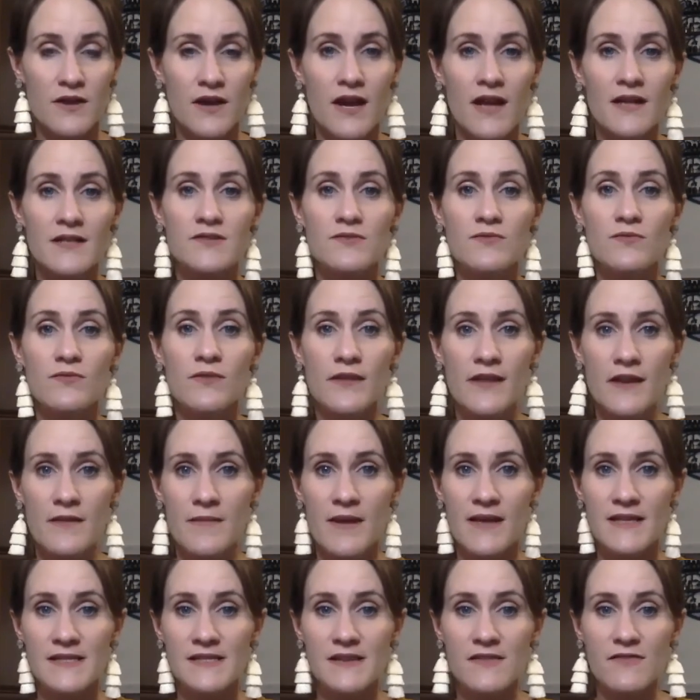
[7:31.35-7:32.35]
It's really
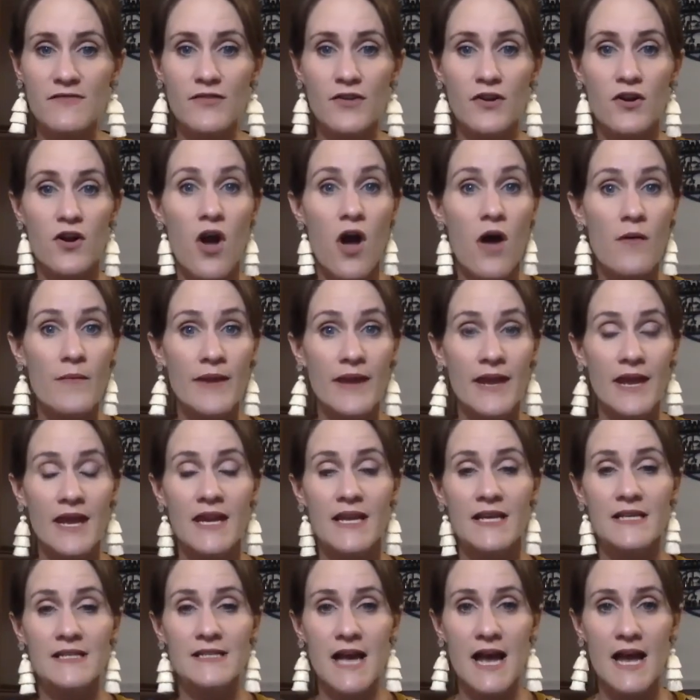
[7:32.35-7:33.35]
amazing for calming and
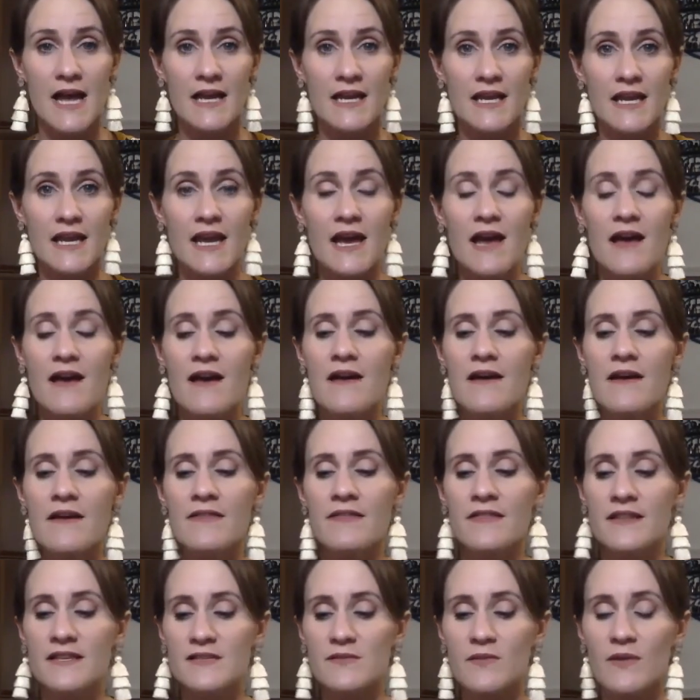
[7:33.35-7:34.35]
anxiety.
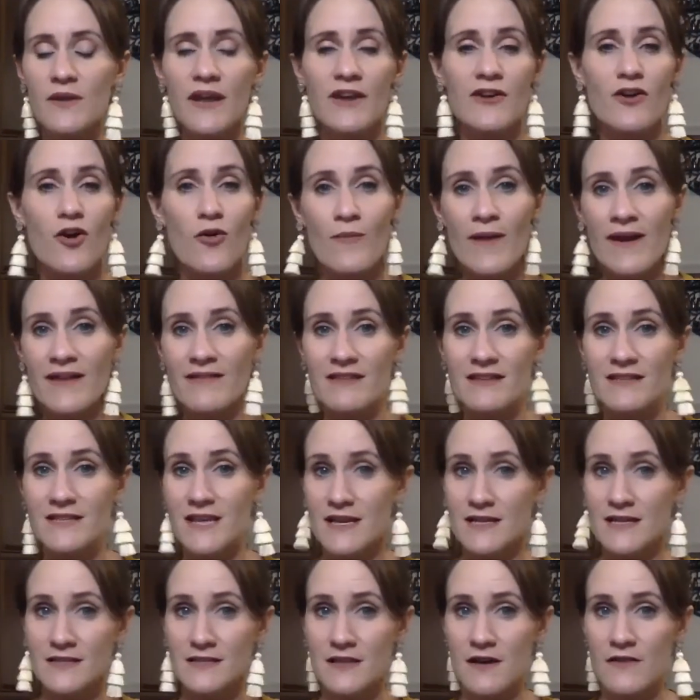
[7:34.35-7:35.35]
This one I don't mind the
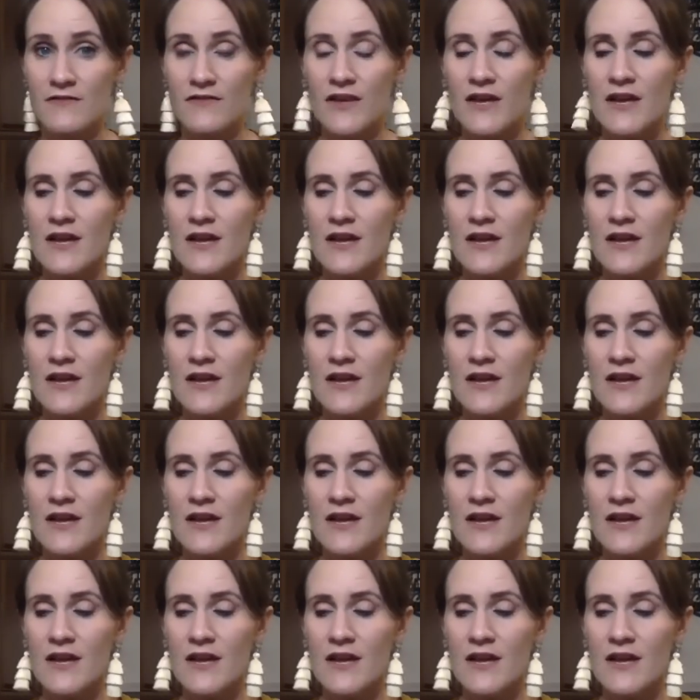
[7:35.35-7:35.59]
taste of.